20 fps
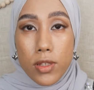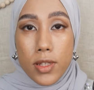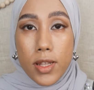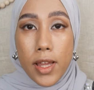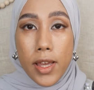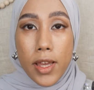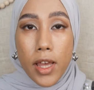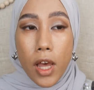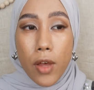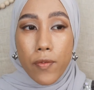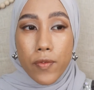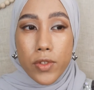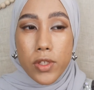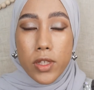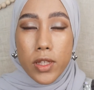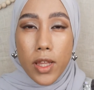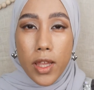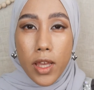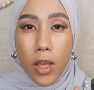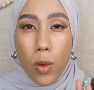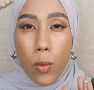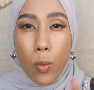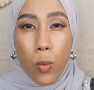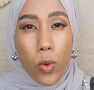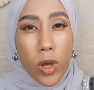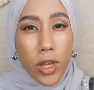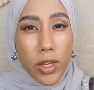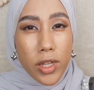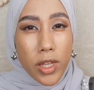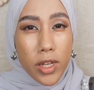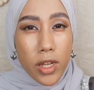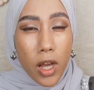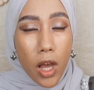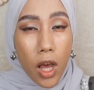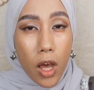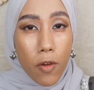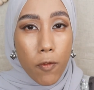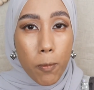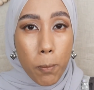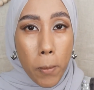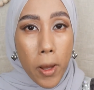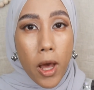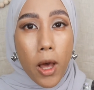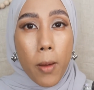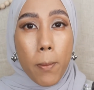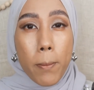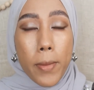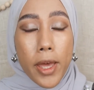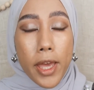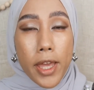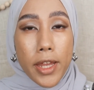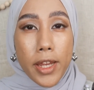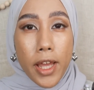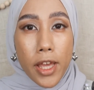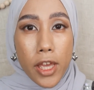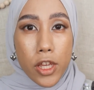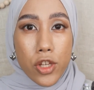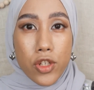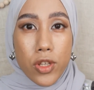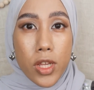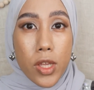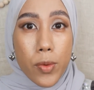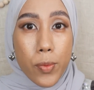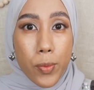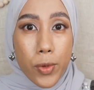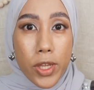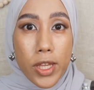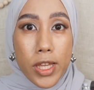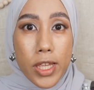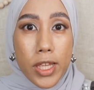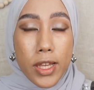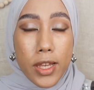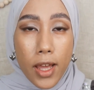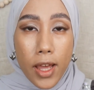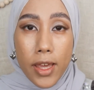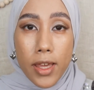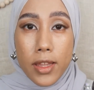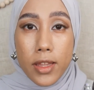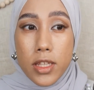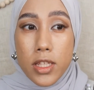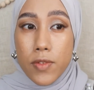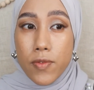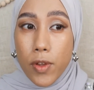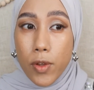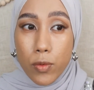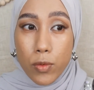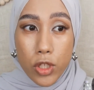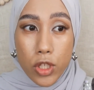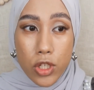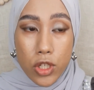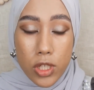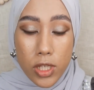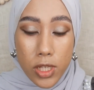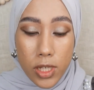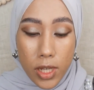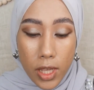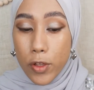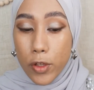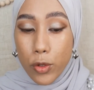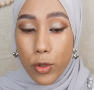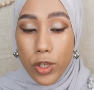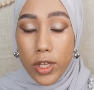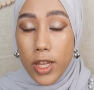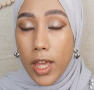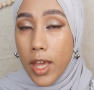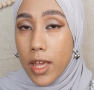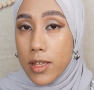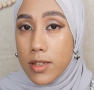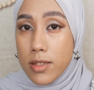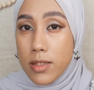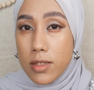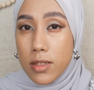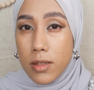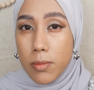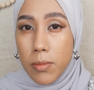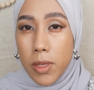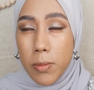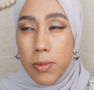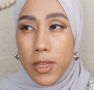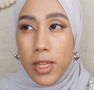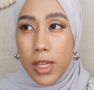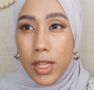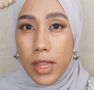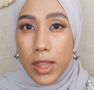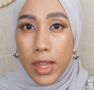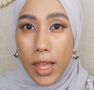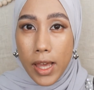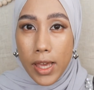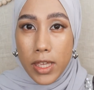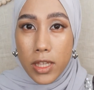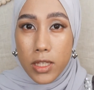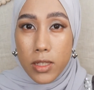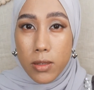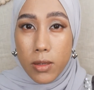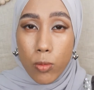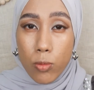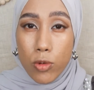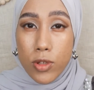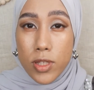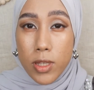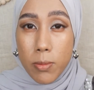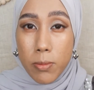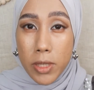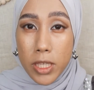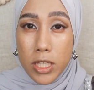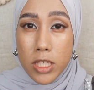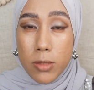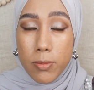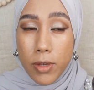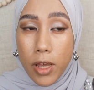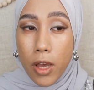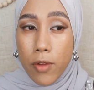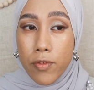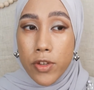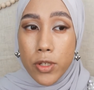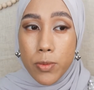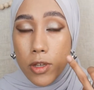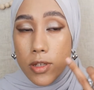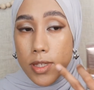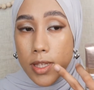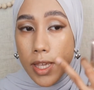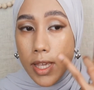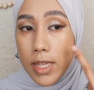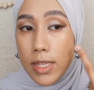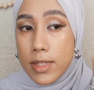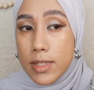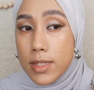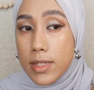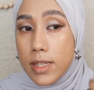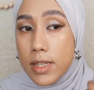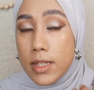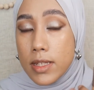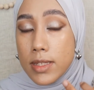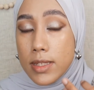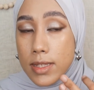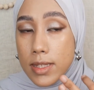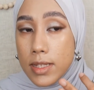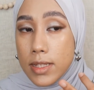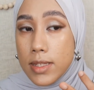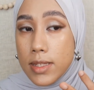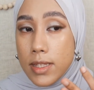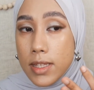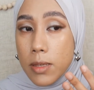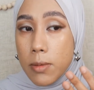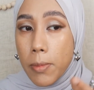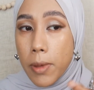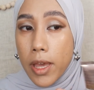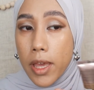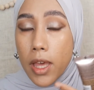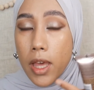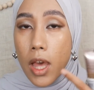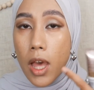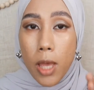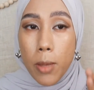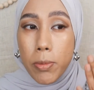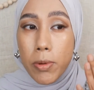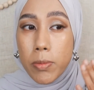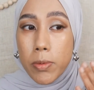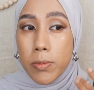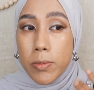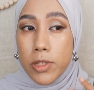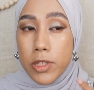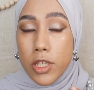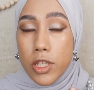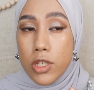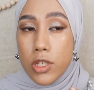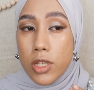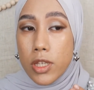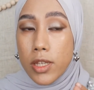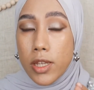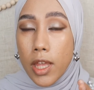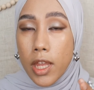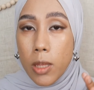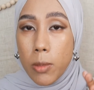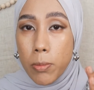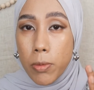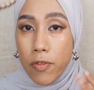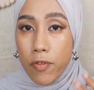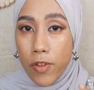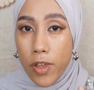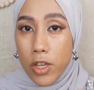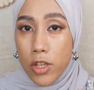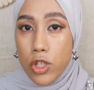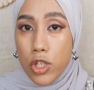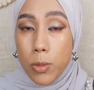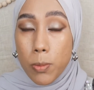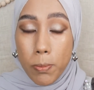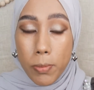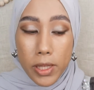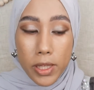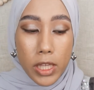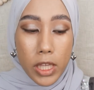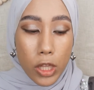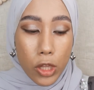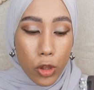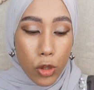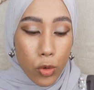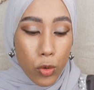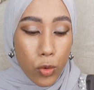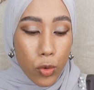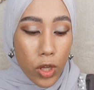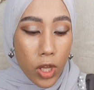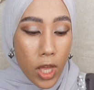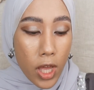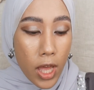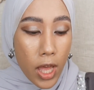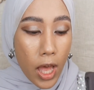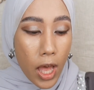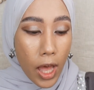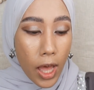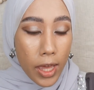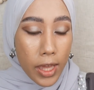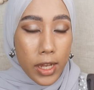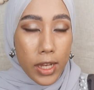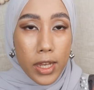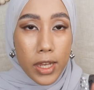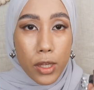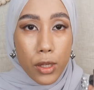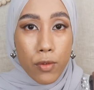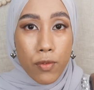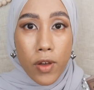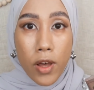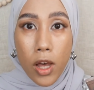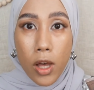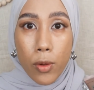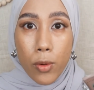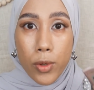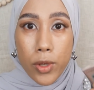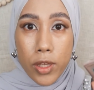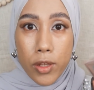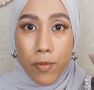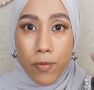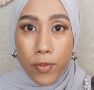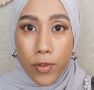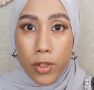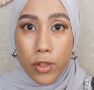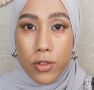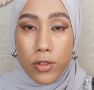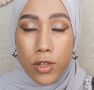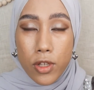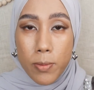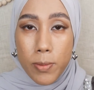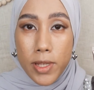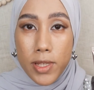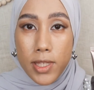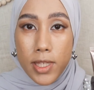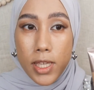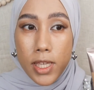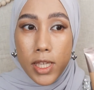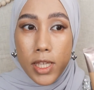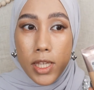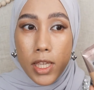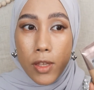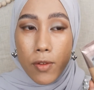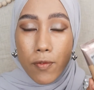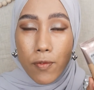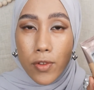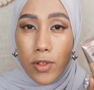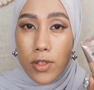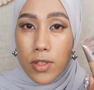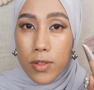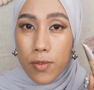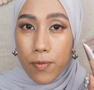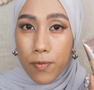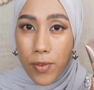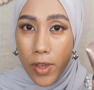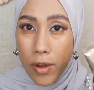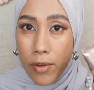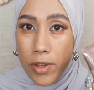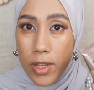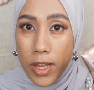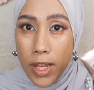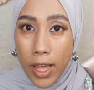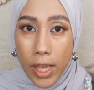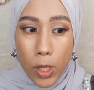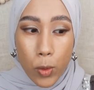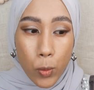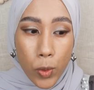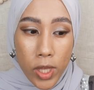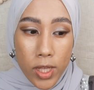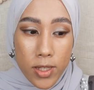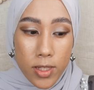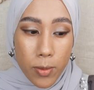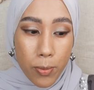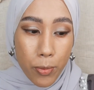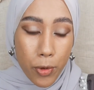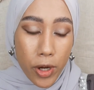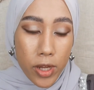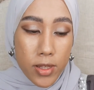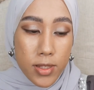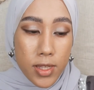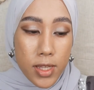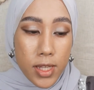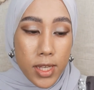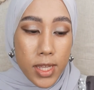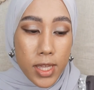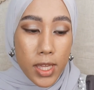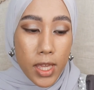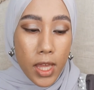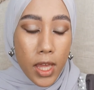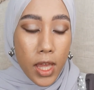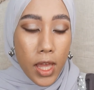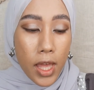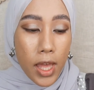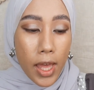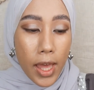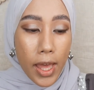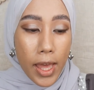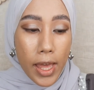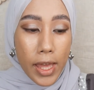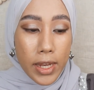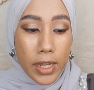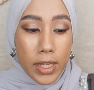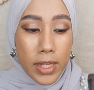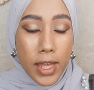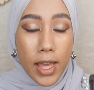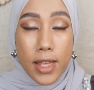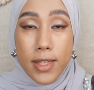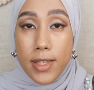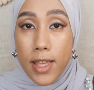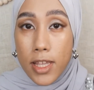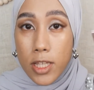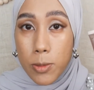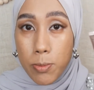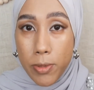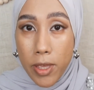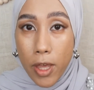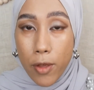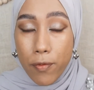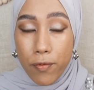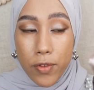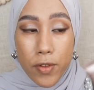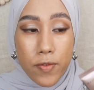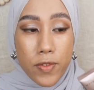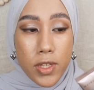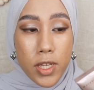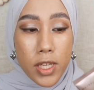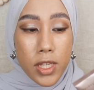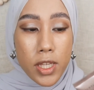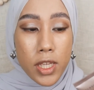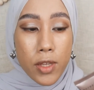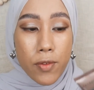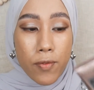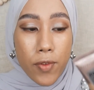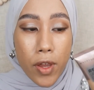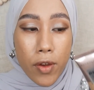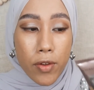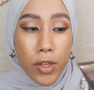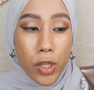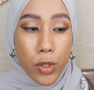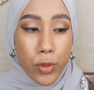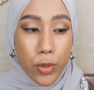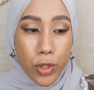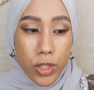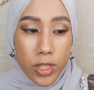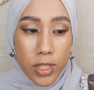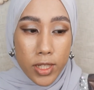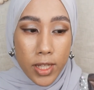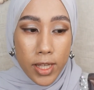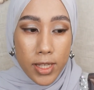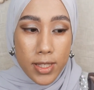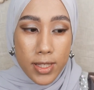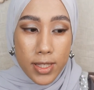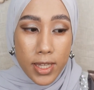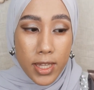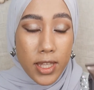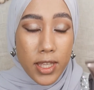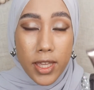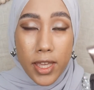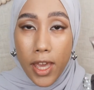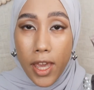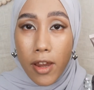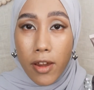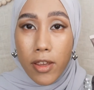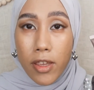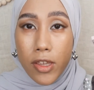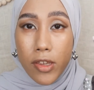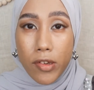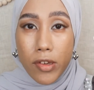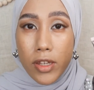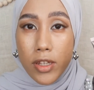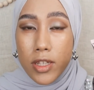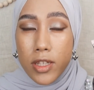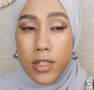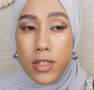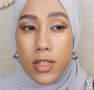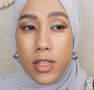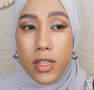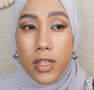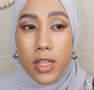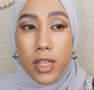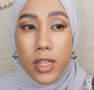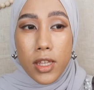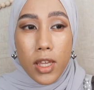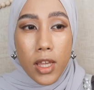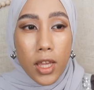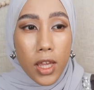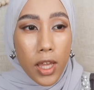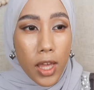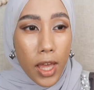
looks like after like 1.5 pump, and I actually really like this foundation, even though it has maybe a light, almost a medium coverage, because I can still see my hyperpigmentation and imperfection peeking through. I love how it feels on my skin. It feels very lightweight, surprisingly, and it has SPF 50 in it, very good like skincare ingredients in it.